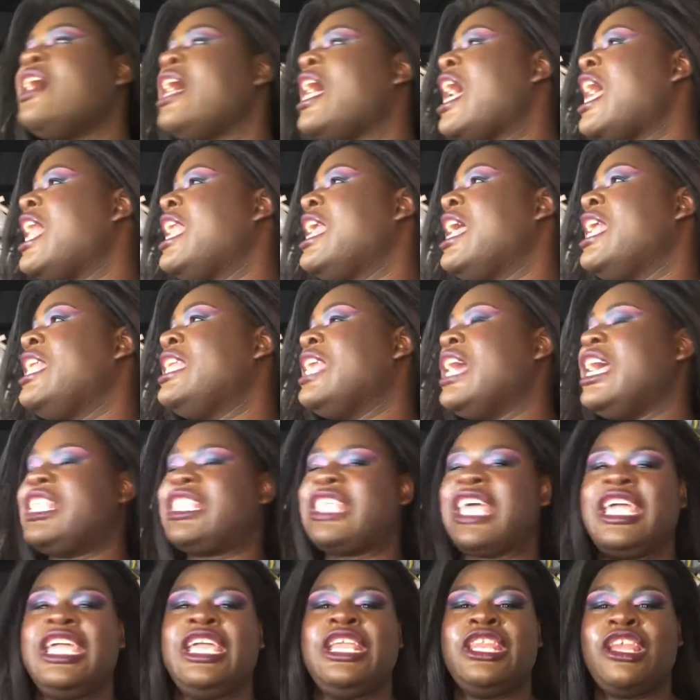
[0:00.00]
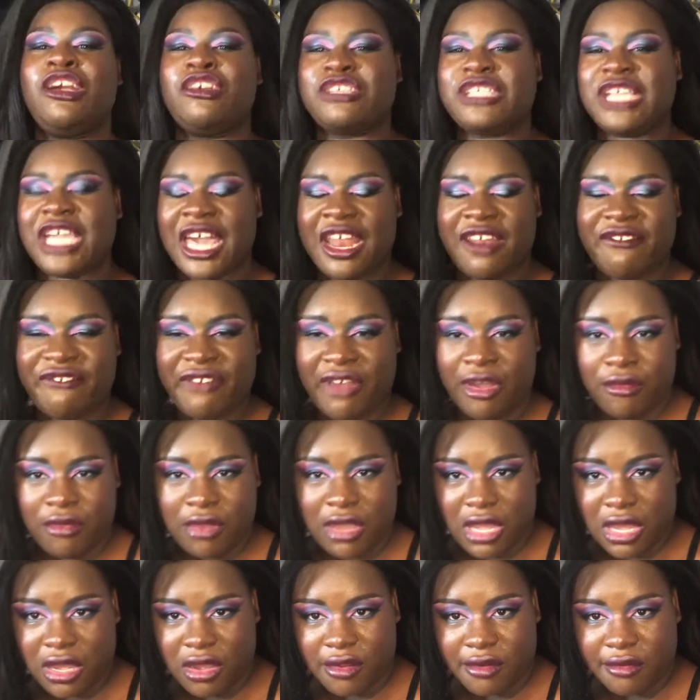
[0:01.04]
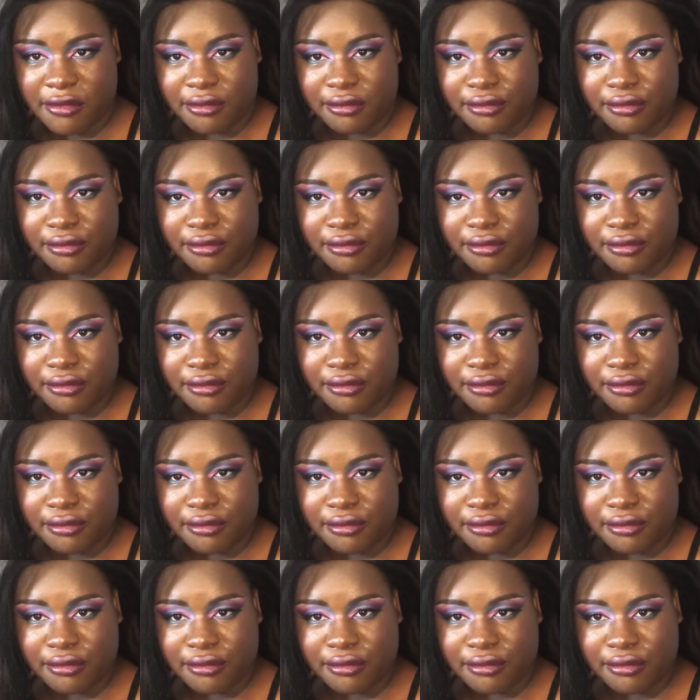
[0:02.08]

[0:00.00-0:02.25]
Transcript: And then next thing you know, she got a phone call.